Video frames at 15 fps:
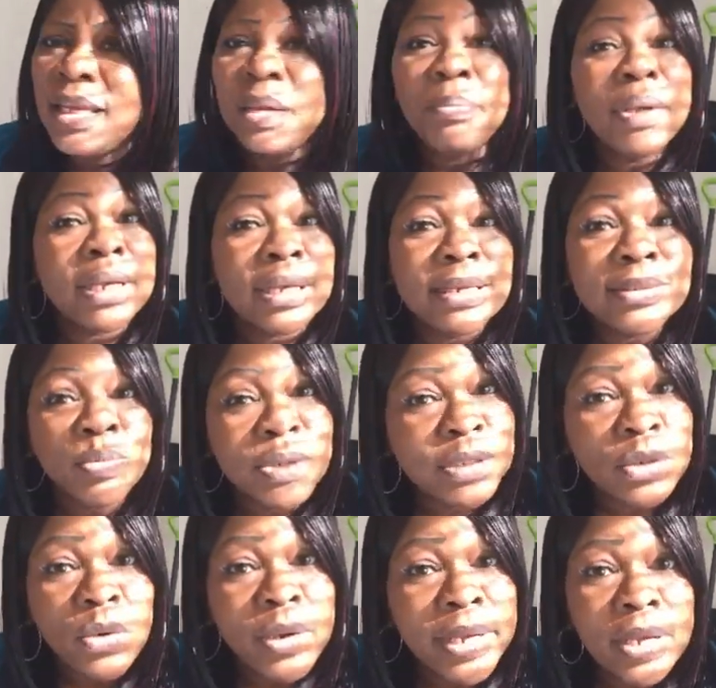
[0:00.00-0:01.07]
Because what's
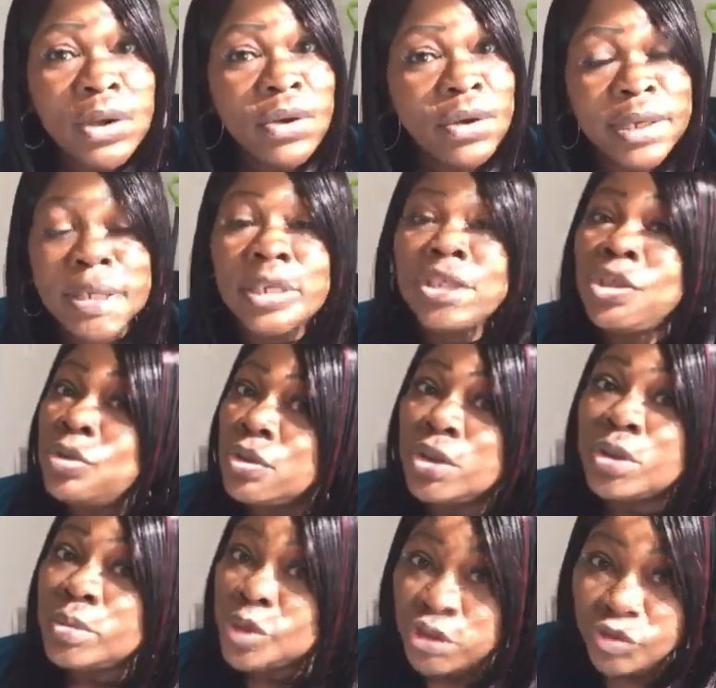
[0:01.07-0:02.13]
going on in the
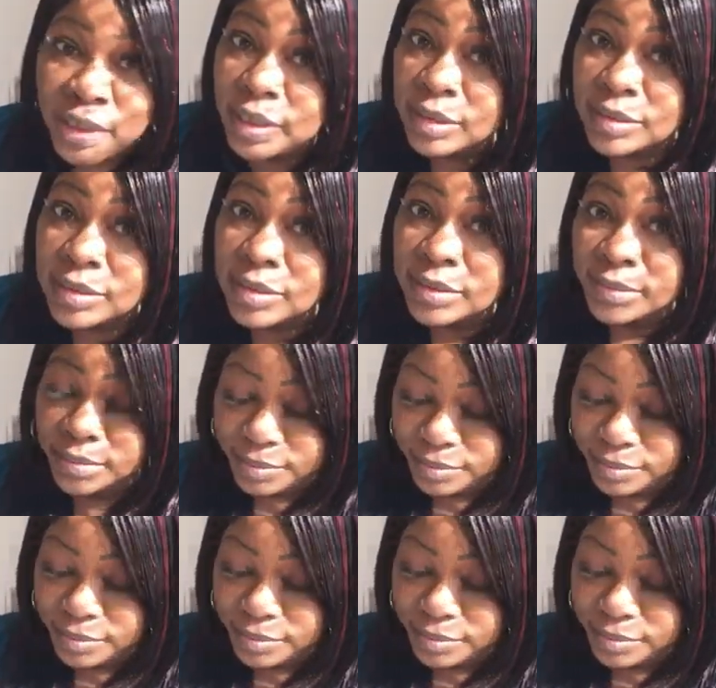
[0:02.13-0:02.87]
YouTube streets?